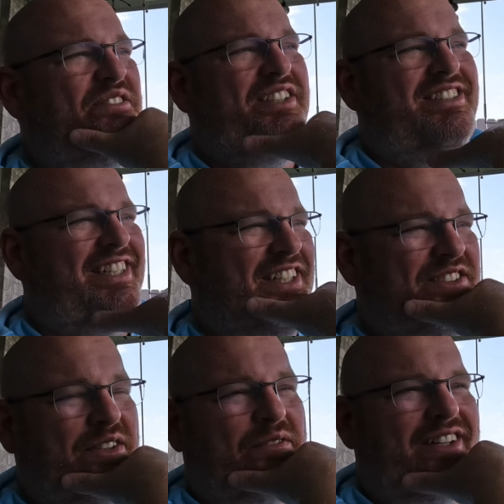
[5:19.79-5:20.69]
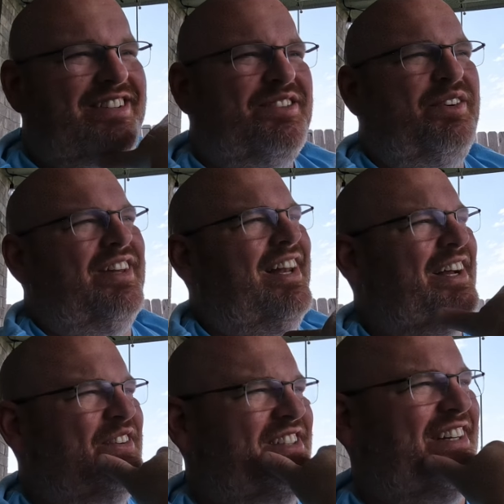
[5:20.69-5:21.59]
if he's saying something in some other
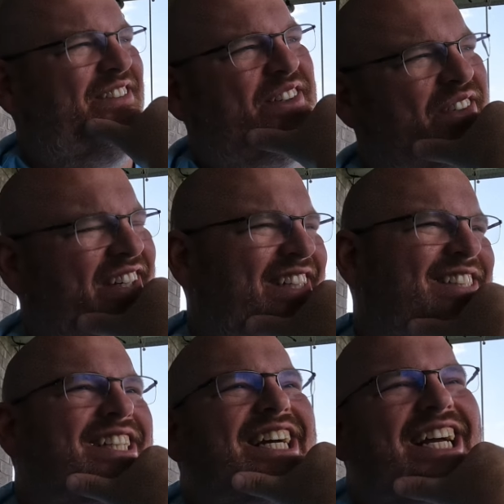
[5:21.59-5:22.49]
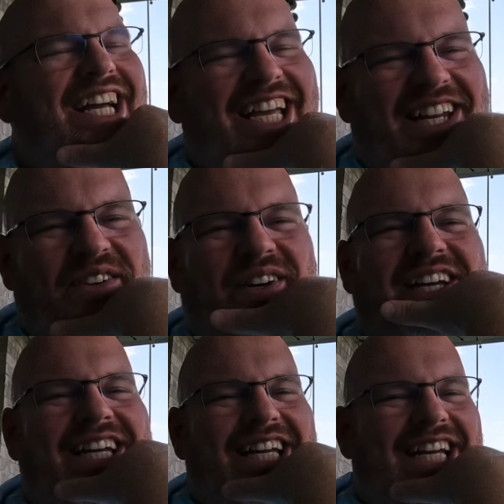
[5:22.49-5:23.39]
language. I don't know what it is.
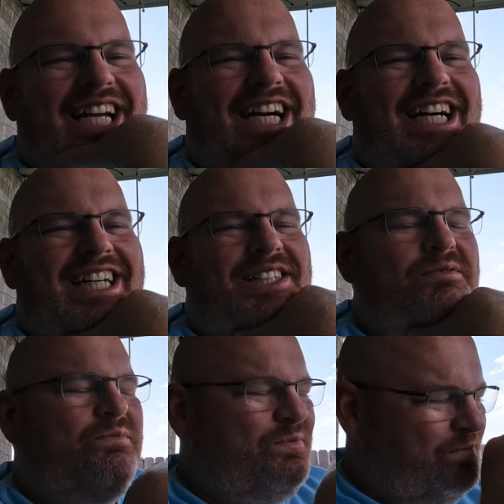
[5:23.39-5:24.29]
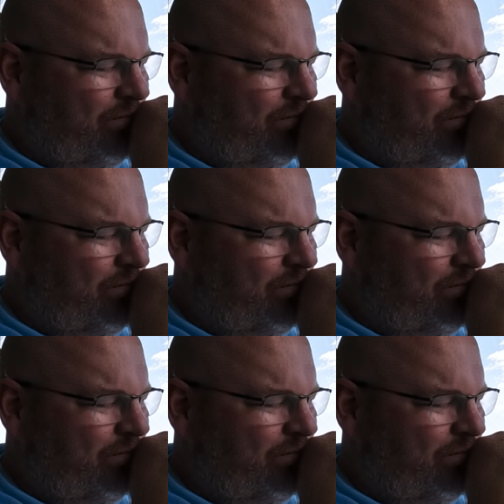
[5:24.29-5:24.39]
Anyway, um,